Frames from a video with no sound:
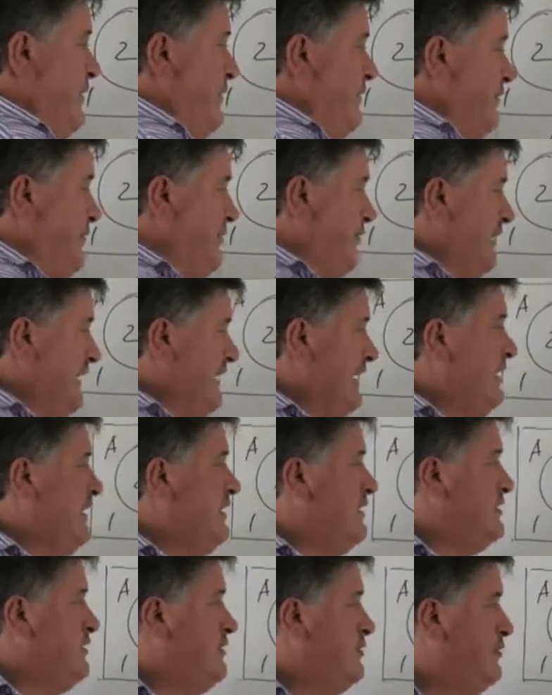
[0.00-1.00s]

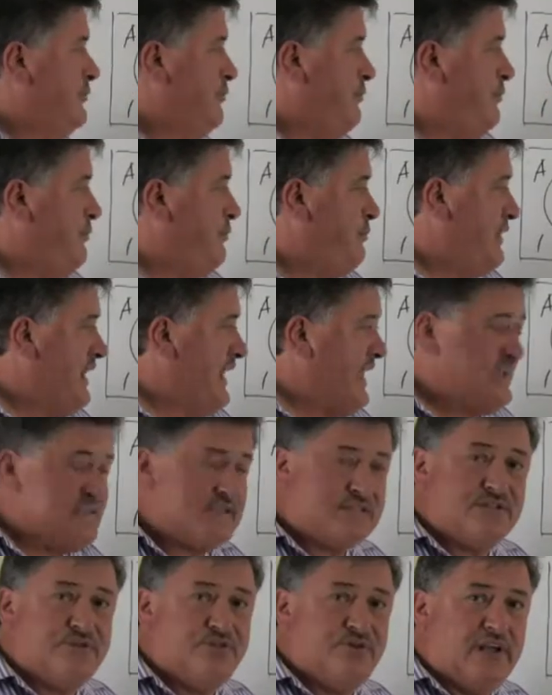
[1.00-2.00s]
3
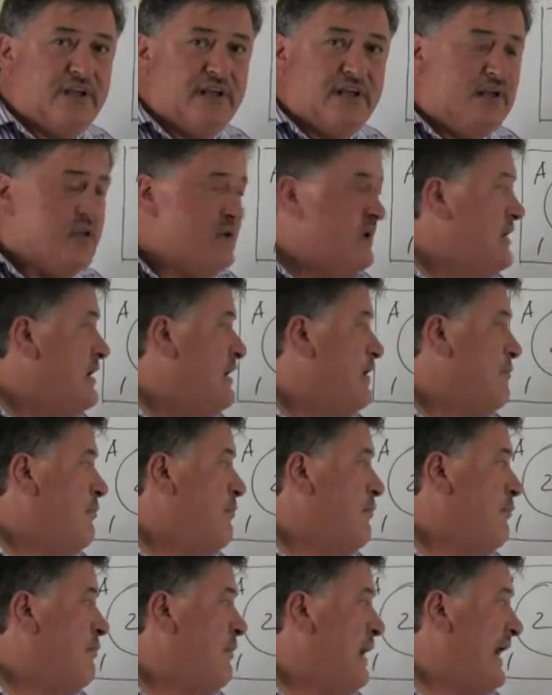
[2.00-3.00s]
plus 3
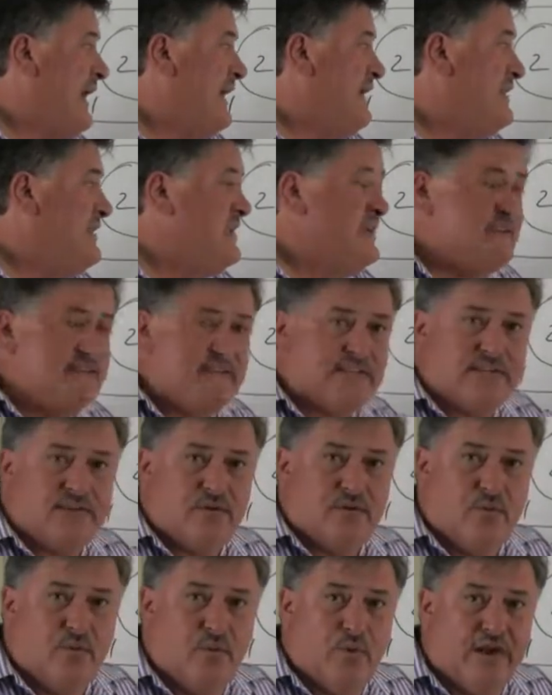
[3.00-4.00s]
minus,
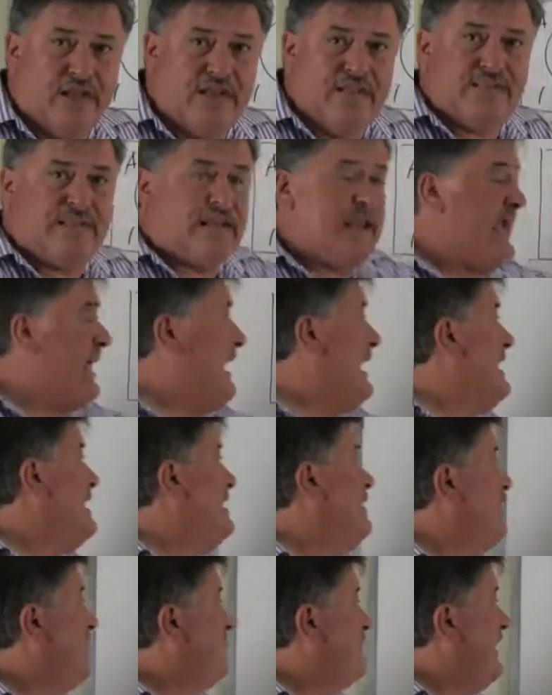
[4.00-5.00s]
what is the
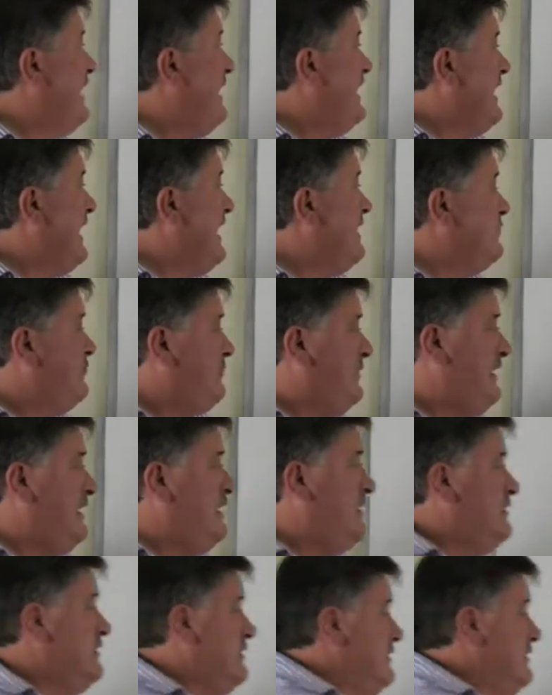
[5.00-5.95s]
n of A and B?